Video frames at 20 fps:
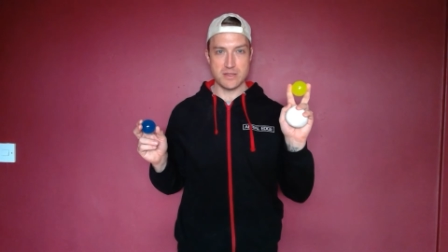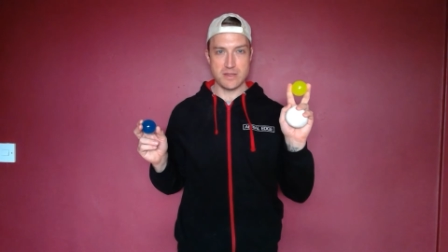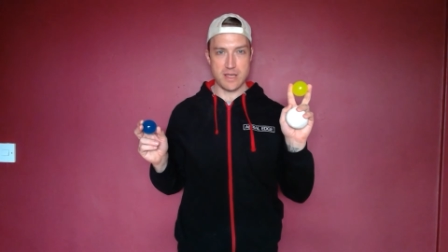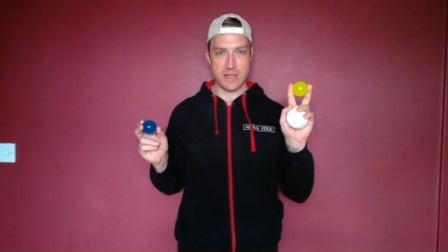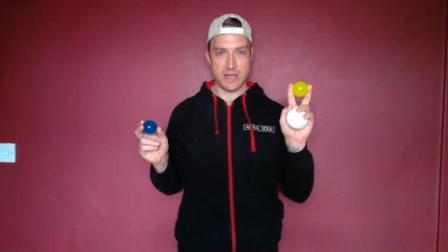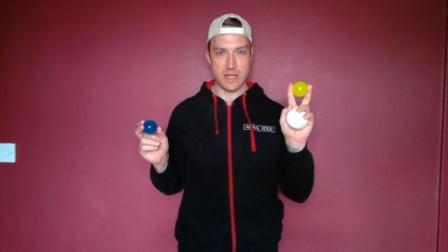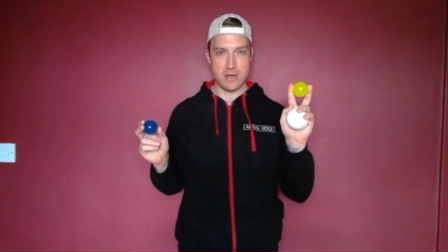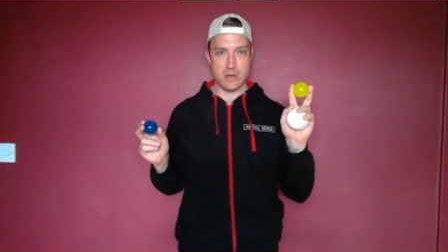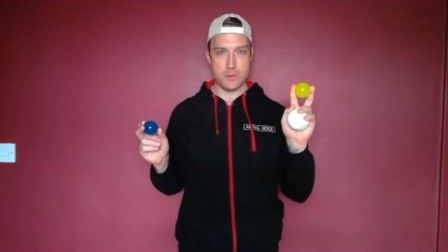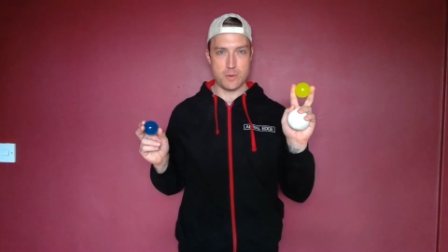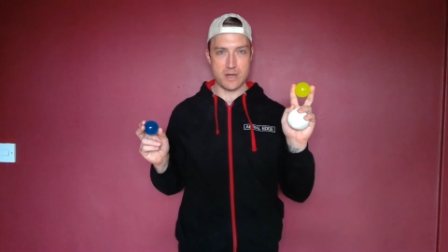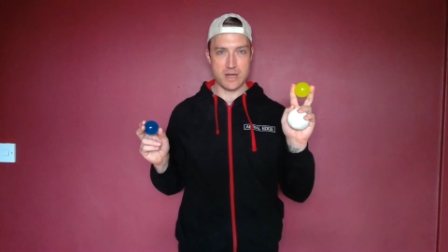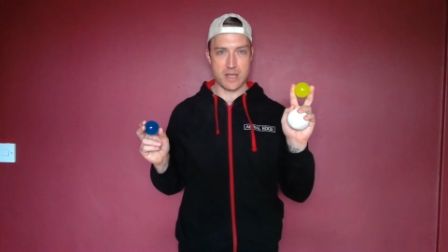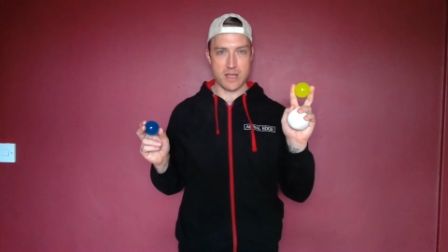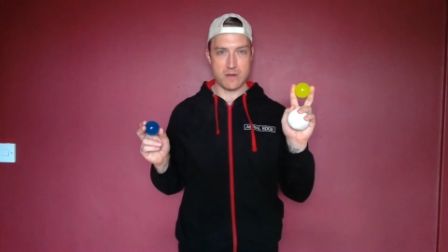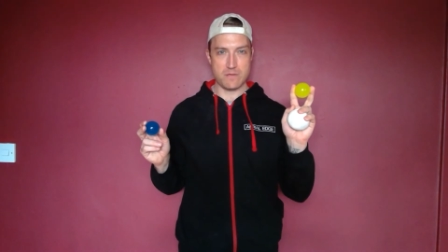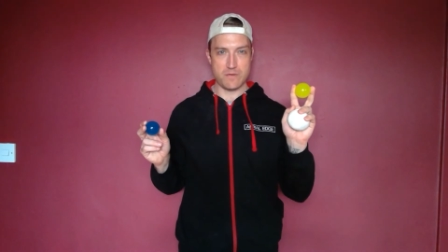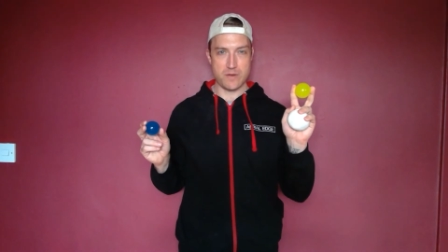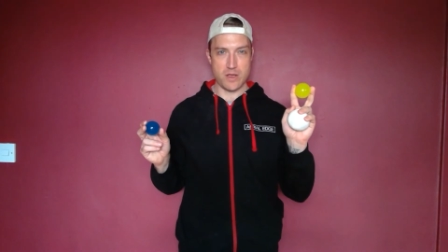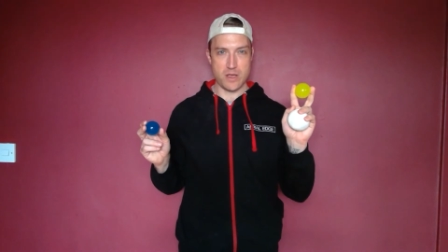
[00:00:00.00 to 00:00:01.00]
that yellow one
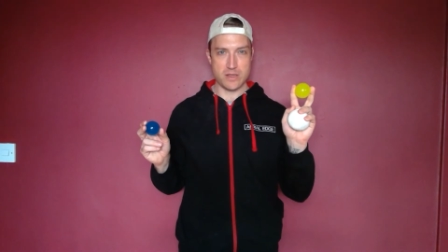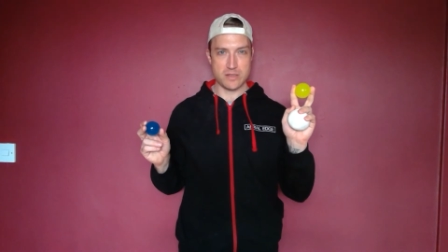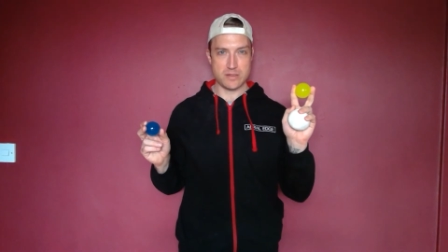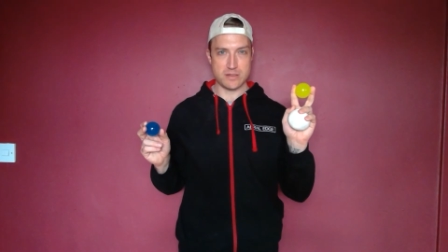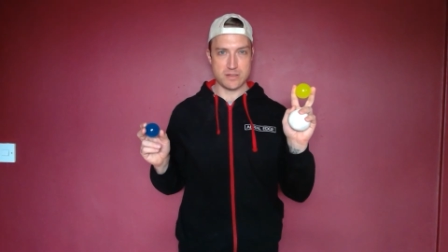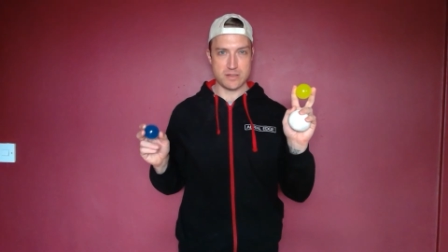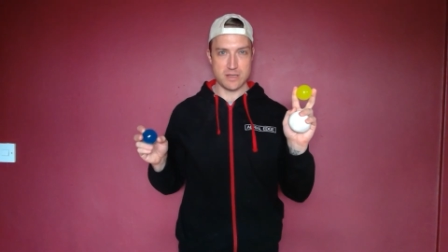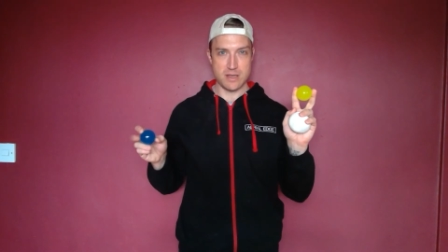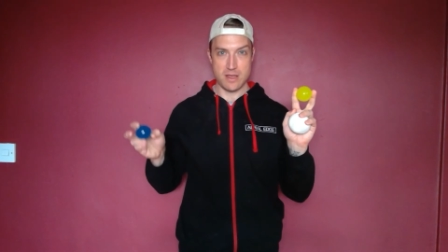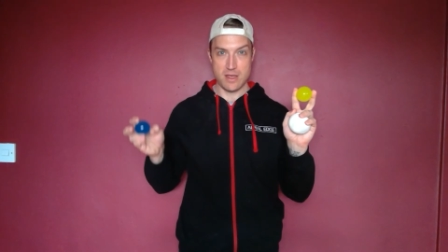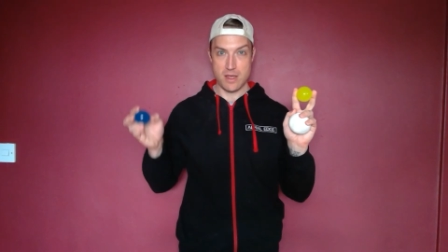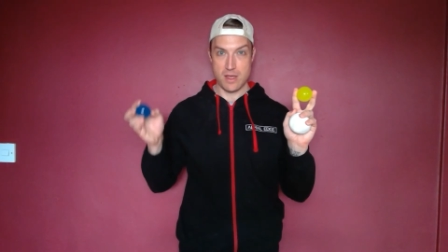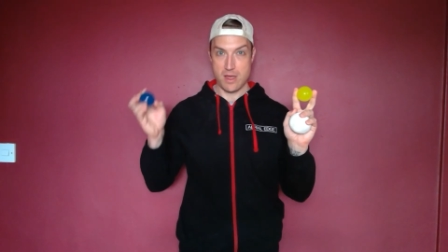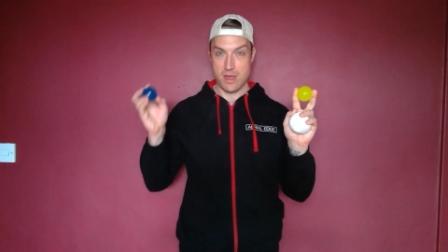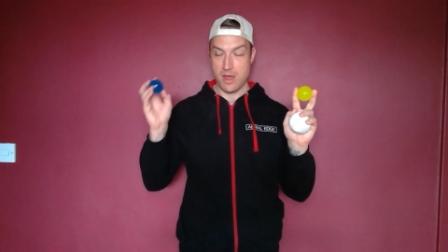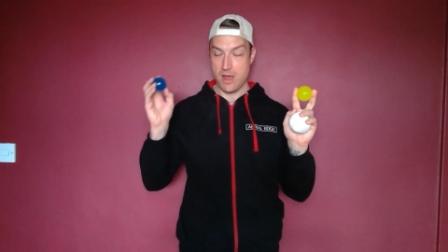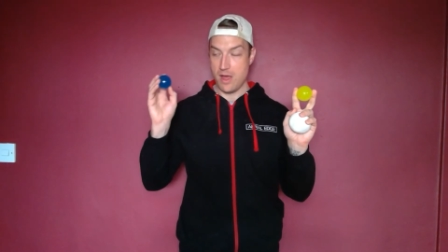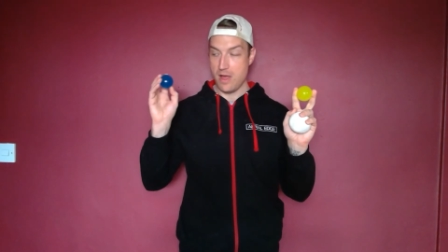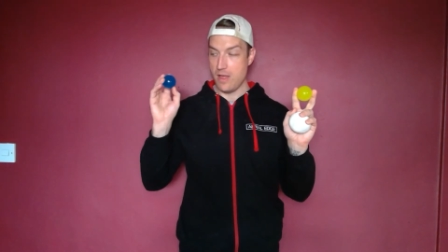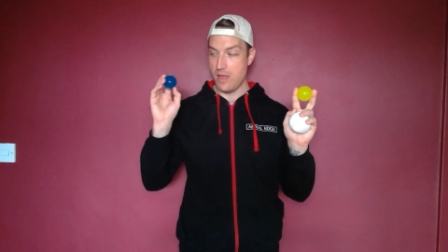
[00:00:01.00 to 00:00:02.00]
again first,
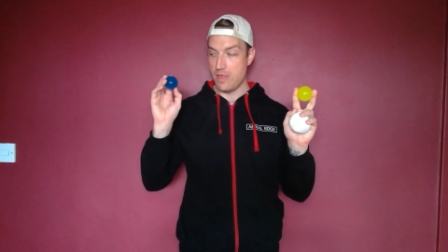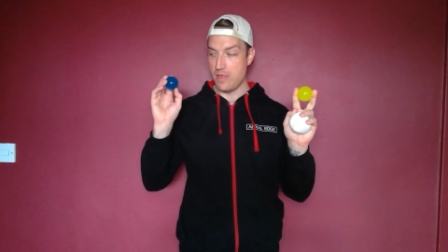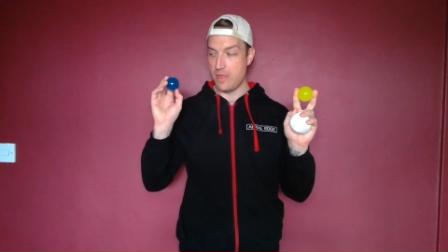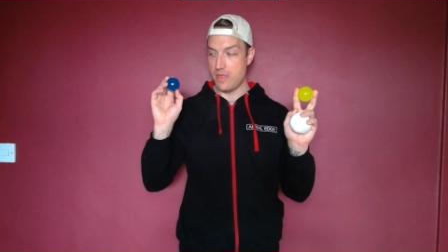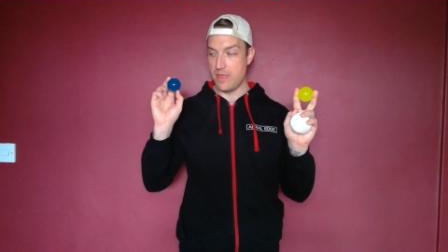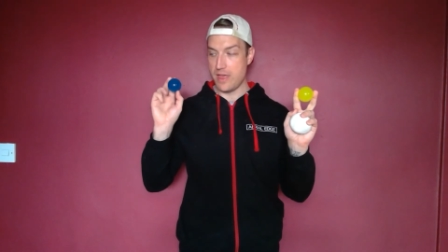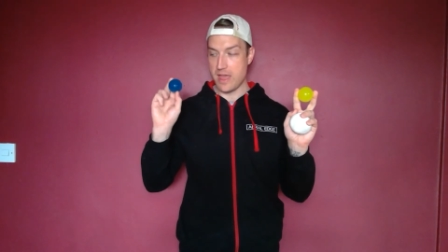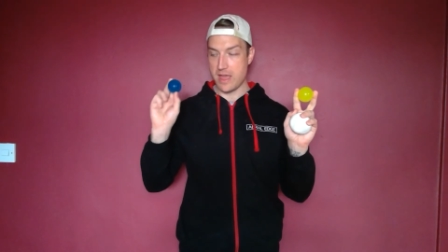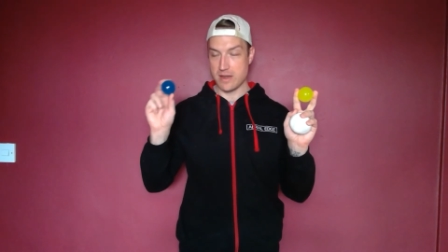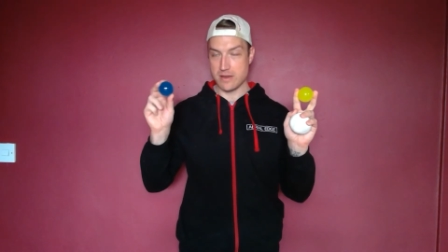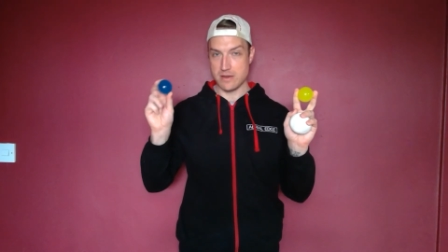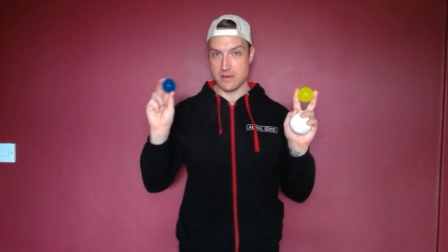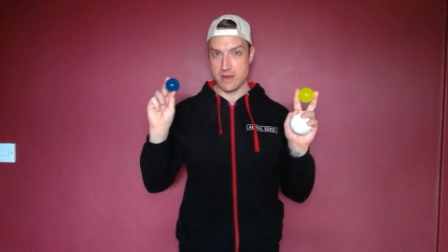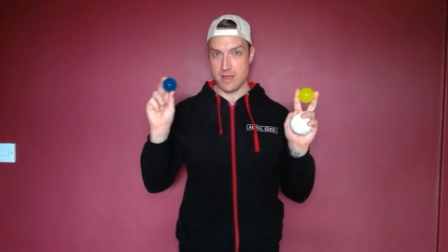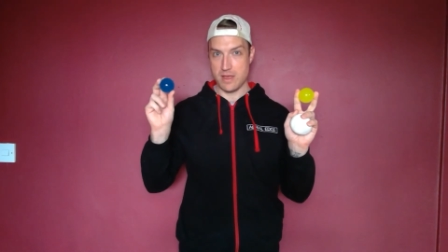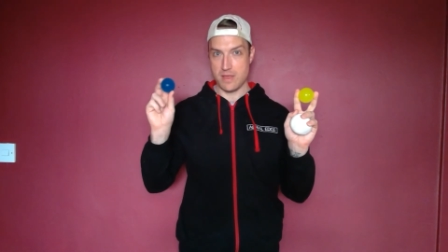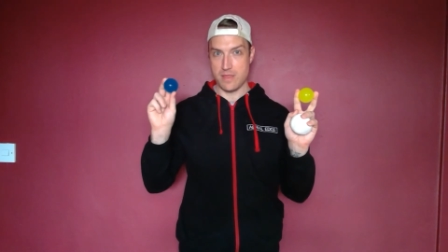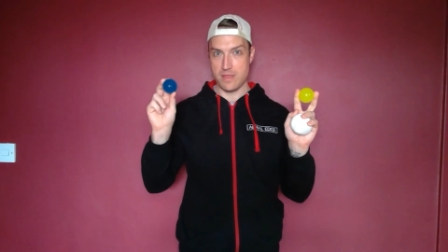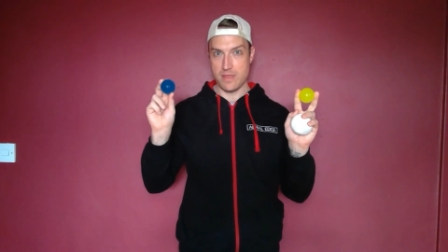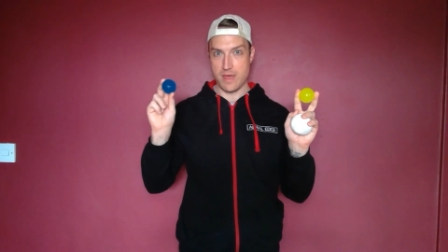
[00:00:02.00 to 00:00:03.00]
then
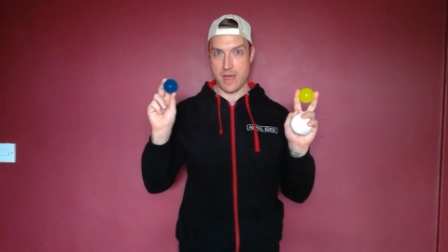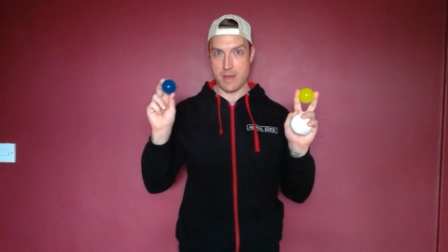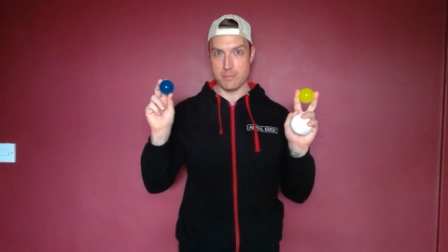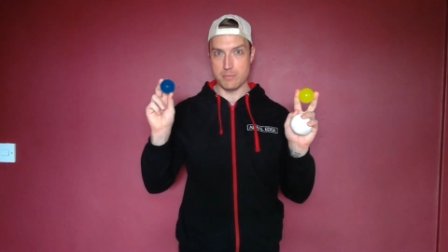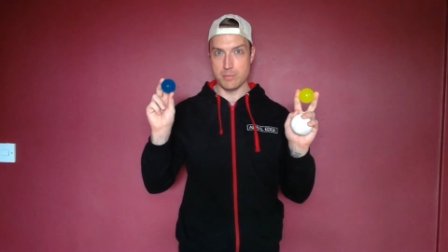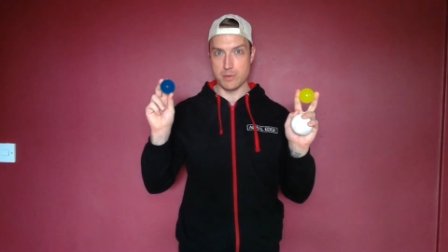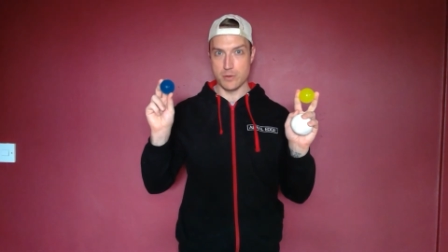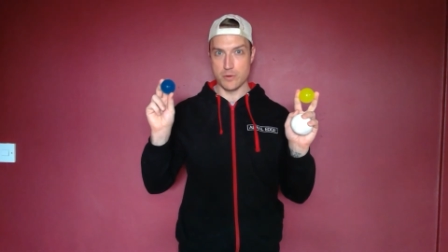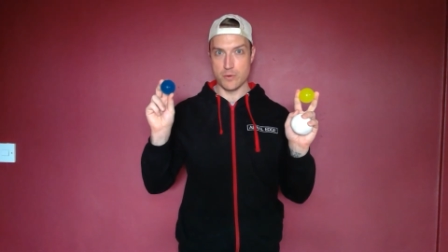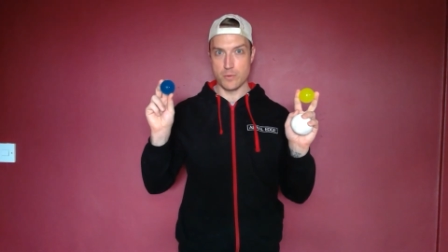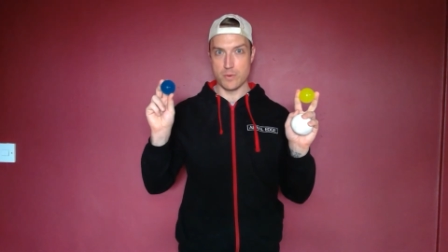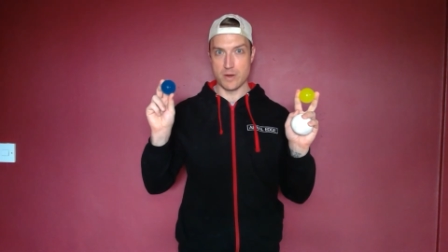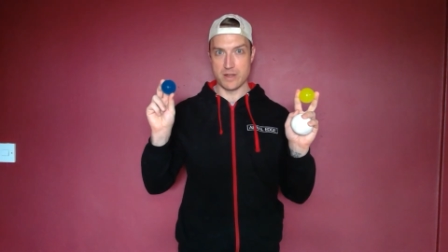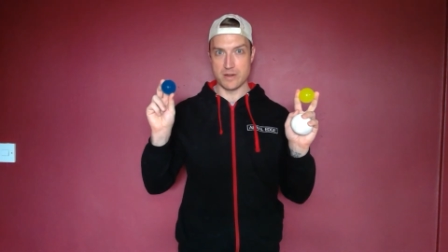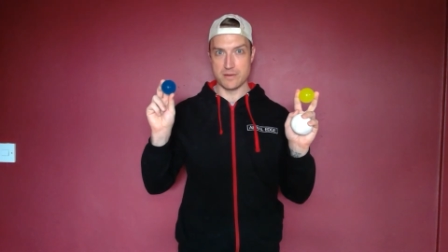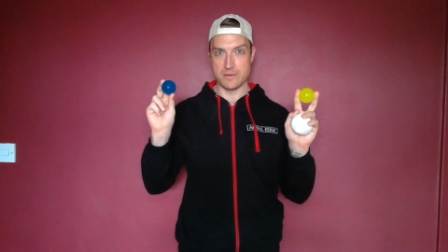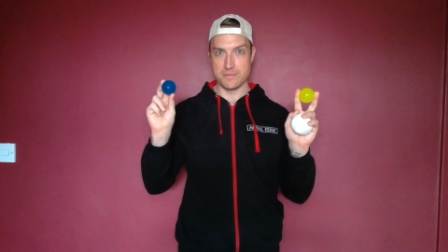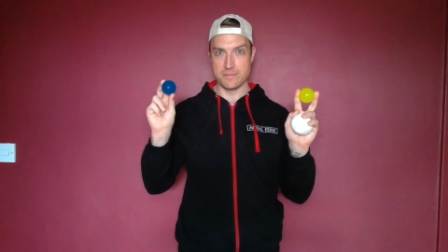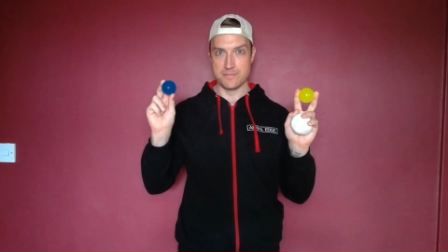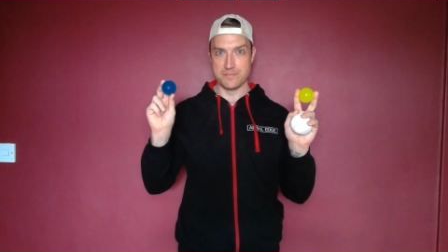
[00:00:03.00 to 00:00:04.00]
that blue
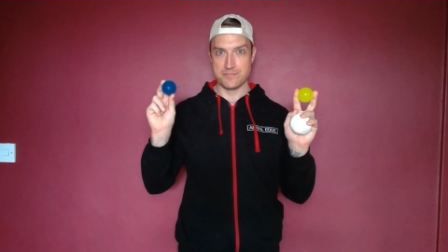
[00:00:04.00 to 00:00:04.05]
one.